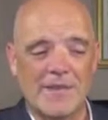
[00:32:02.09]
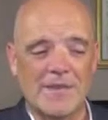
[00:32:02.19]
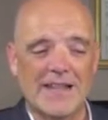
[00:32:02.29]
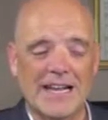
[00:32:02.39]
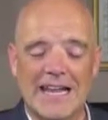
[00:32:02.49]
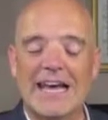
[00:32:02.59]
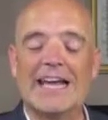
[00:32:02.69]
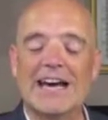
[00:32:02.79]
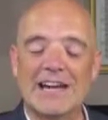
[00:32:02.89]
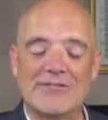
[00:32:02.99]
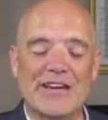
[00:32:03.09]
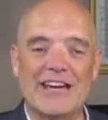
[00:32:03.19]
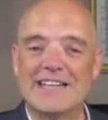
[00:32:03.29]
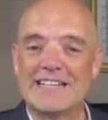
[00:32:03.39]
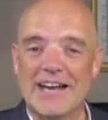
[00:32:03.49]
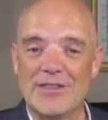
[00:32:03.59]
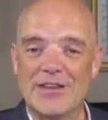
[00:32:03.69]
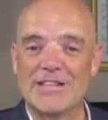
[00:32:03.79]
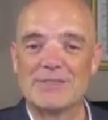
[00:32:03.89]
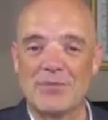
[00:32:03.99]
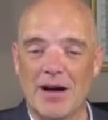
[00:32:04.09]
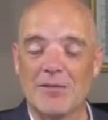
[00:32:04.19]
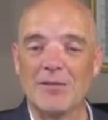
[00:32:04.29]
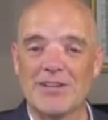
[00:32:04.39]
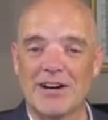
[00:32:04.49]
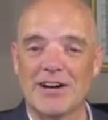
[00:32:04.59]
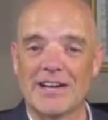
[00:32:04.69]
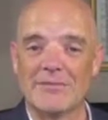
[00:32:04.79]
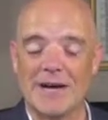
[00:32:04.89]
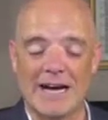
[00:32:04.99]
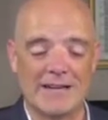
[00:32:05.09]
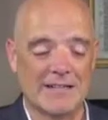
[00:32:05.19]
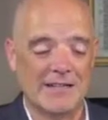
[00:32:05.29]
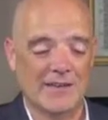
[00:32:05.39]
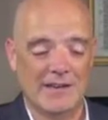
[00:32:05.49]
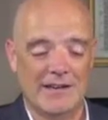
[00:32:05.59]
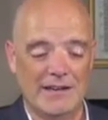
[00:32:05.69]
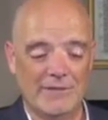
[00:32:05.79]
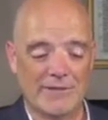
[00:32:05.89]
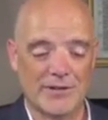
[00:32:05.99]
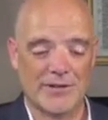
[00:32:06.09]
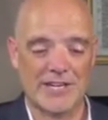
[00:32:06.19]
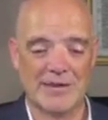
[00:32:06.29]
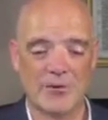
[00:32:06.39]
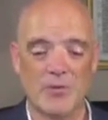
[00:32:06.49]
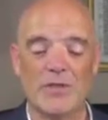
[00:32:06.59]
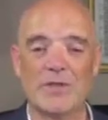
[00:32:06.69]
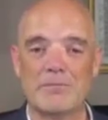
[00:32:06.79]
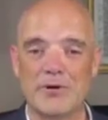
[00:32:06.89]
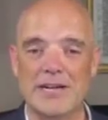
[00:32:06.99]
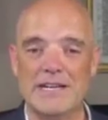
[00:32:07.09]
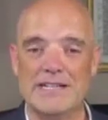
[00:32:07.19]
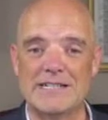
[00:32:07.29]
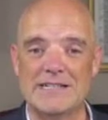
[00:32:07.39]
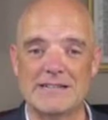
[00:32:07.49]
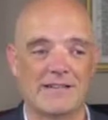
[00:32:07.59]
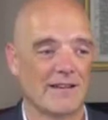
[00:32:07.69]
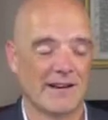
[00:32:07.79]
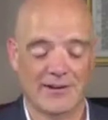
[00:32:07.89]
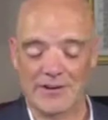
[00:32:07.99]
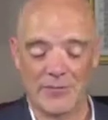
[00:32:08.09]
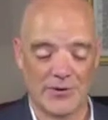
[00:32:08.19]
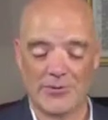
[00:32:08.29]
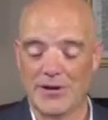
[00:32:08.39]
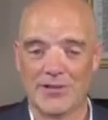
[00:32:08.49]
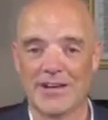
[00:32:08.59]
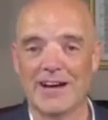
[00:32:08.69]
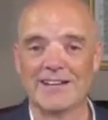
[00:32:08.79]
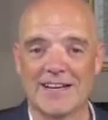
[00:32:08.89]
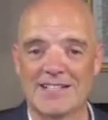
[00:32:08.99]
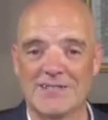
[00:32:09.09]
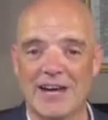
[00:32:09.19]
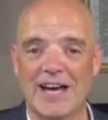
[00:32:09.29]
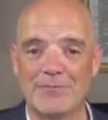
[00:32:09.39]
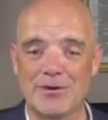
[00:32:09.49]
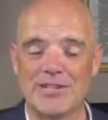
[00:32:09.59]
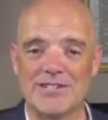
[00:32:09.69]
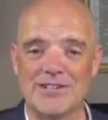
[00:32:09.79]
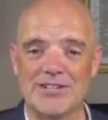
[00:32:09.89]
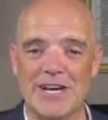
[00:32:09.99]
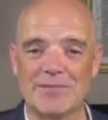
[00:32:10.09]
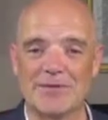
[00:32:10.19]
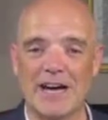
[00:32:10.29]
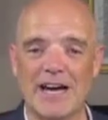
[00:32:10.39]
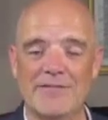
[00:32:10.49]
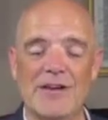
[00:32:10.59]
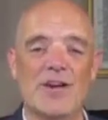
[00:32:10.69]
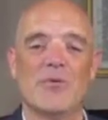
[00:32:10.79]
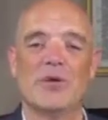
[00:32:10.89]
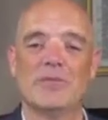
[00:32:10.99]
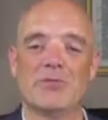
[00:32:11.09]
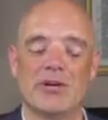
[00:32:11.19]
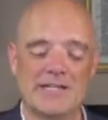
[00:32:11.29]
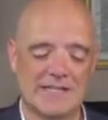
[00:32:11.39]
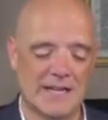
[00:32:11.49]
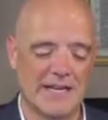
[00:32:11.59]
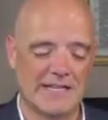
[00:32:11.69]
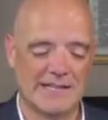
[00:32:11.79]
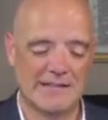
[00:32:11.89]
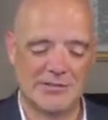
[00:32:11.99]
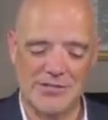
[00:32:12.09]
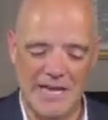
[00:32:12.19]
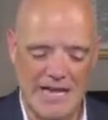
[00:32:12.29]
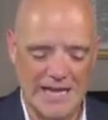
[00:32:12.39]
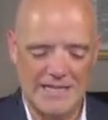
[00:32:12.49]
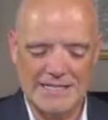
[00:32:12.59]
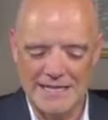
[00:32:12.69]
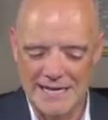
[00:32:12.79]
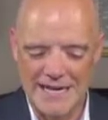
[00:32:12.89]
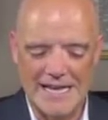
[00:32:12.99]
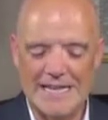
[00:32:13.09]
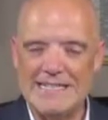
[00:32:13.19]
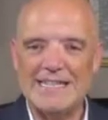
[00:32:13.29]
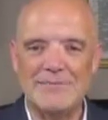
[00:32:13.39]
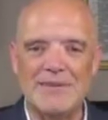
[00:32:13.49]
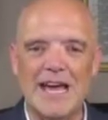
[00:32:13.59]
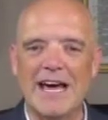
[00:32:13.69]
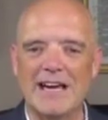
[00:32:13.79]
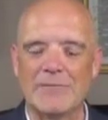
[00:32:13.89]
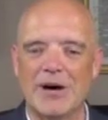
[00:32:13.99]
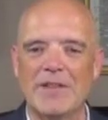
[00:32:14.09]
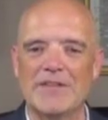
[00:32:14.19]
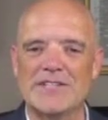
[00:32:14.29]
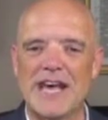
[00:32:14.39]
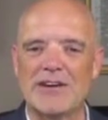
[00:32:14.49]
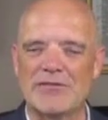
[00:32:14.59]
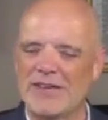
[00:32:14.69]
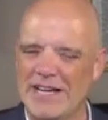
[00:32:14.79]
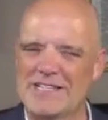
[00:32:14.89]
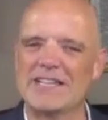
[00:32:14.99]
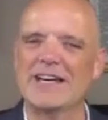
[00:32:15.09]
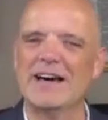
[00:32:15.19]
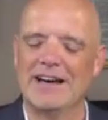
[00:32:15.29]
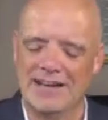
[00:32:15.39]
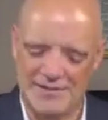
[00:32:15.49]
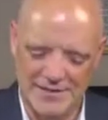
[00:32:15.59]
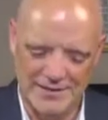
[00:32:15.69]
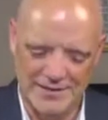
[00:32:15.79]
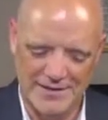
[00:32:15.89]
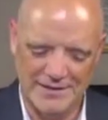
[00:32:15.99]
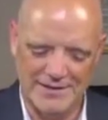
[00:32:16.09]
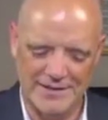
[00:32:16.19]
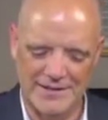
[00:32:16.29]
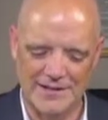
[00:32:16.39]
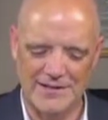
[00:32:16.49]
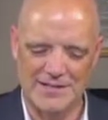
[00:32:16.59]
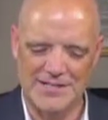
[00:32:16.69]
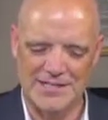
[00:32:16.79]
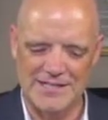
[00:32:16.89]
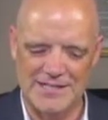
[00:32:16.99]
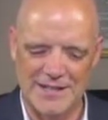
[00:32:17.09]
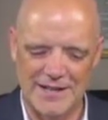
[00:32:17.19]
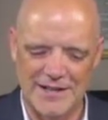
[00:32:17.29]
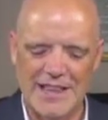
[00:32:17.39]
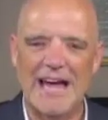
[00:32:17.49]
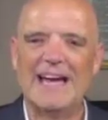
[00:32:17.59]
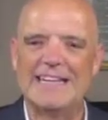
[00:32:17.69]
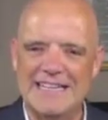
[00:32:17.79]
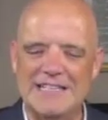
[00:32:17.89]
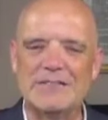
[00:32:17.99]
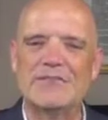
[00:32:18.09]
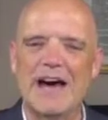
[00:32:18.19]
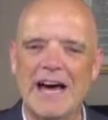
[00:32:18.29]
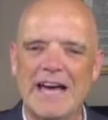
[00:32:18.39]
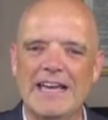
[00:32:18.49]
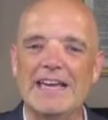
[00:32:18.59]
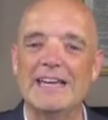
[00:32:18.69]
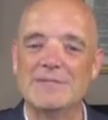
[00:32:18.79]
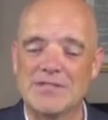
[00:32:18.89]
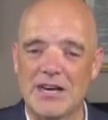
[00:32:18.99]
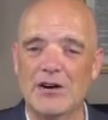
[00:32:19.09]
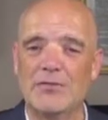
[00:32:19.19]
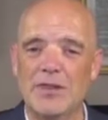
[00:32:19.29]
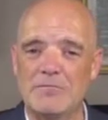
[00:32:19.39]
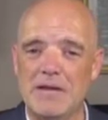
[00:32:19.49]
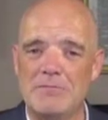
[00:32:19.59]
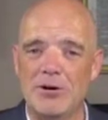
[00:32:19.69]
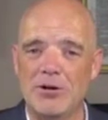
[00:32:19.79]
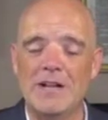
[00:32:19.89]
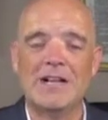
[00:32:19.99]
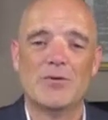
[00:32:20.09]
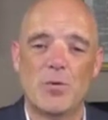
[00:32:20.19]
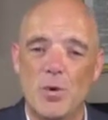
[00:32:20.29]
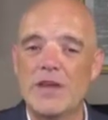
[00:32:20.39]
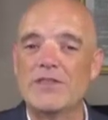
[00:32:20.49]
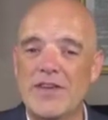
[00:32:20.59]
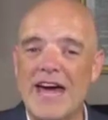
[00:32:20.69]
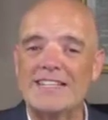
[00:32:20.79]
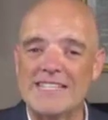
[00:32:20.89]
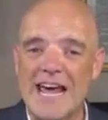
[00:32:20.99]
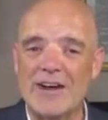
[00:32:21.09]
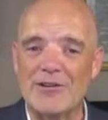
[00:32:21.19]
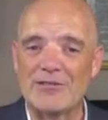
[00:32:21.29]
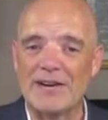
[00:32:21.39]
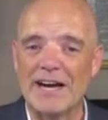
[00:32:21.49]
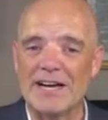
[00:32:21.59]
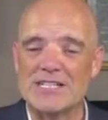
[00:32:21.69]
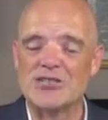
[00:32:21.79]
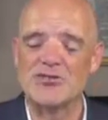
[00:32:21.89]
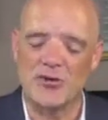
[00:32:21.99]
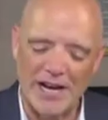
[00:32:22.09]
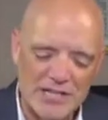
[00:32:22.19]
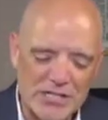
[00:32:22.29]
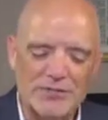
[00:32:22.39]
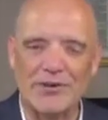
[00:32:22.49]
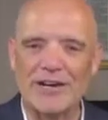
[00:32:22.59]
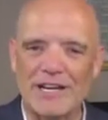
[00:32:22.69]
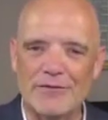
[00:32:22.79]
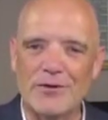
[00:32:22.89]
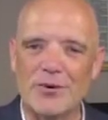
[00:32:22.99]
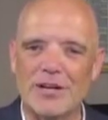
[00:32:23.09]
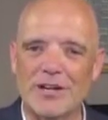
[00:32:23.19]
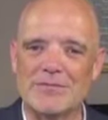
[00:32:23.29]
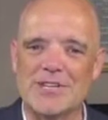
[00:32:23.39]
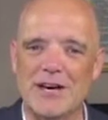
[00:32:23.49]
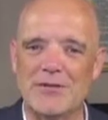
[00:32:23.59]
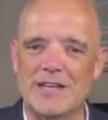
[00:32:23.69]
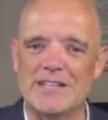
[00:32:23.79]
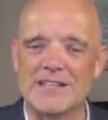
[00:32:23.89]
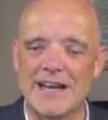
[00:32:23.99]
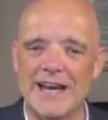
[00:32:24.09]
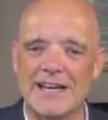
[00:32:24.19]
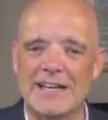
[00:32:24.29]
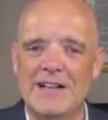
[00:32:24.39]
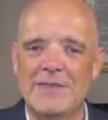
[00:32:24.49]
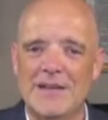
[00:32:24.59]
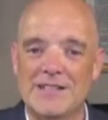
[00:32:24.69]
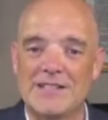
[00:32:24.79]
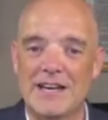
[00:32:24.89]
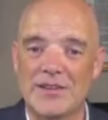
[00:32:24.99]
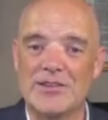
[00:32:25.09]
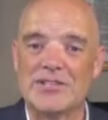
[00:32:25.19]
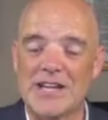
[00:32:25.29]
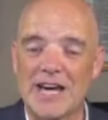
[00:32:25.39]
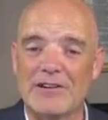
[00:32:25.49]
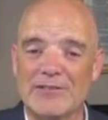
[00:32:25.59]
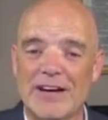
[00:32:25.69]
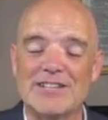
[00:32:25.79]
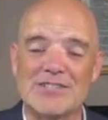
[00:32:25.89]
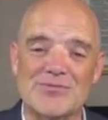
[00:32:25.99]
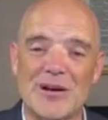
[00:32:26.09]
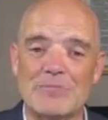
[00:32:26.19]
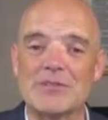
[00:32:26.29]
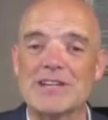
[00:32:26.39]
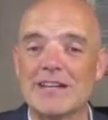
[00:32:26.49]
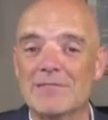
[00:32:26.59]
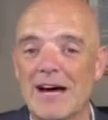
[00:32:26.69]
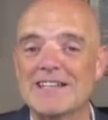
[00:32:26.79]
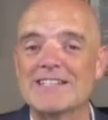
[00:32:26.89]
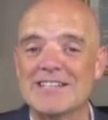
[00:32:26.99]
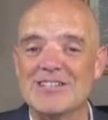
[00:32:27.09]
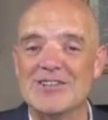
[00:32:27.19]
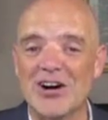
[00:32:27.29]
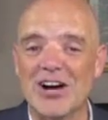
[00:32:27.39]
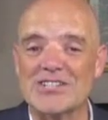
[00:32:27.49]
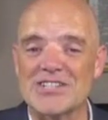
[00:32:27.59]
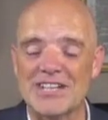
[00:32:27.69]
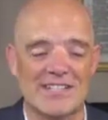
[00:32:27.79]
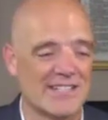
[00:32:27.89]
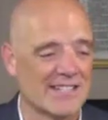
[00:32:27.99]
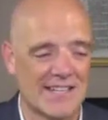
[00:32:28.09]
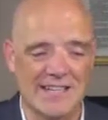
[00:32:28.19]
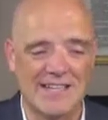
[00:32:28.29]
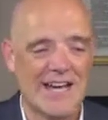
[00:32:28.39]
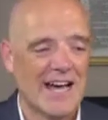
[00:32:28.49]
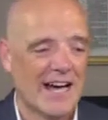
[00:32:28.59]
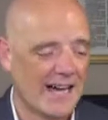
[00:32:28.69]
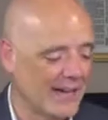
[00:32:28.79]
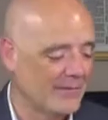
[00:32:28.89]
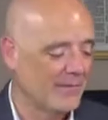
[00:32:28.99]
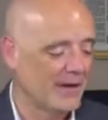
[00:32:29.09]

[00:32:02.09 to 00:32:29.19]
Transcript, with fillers: The laying on of hands, I think, is probably talking about, uh, even for example, when the priests and we were in the context of a high priest here in chapter 5, when the priest takes those hands and he lays them down upon the sacrifice, uh, uh, uh, uh in, in a sense, uh, identifying himself and the people with that sacrifice, transferring, if you will, himself into that, and saying, This sacrifice is representing my sins or our sins. He says, I am